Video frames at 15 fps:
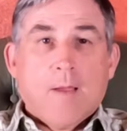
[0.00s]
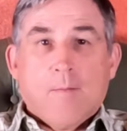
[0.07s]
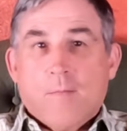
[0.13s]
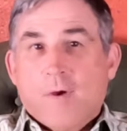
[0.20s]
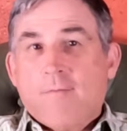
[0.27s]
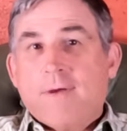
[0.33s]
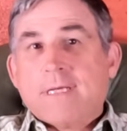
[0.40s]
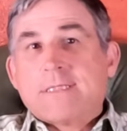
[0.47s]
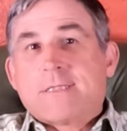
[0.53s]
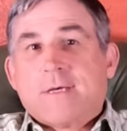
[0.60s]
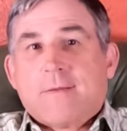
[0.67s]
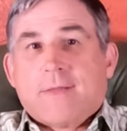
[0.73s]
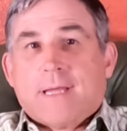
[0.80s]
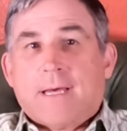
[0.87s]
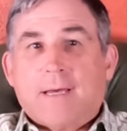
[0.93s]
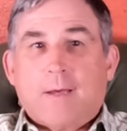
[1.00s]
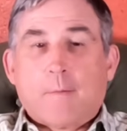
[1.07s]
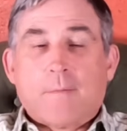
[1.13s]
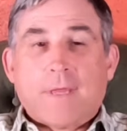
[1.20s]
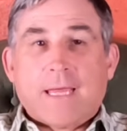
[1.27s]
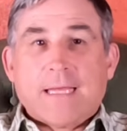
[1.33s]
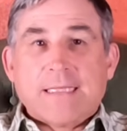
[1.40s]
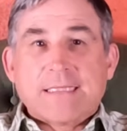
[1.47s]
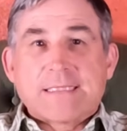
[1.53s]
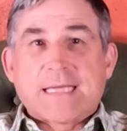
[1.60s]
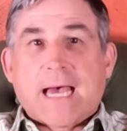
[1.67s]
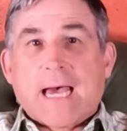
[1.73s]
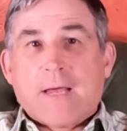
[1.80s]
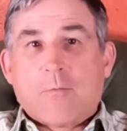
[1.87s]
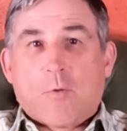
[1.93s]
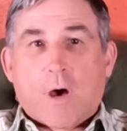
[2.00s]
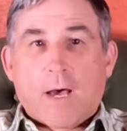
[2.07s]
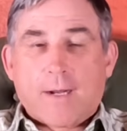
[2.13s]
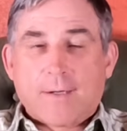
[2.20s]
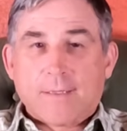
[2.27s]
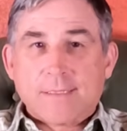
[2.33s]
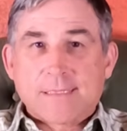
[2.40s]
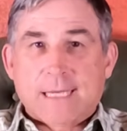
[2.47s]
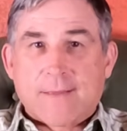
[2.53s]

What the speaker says: Moving to the inside waters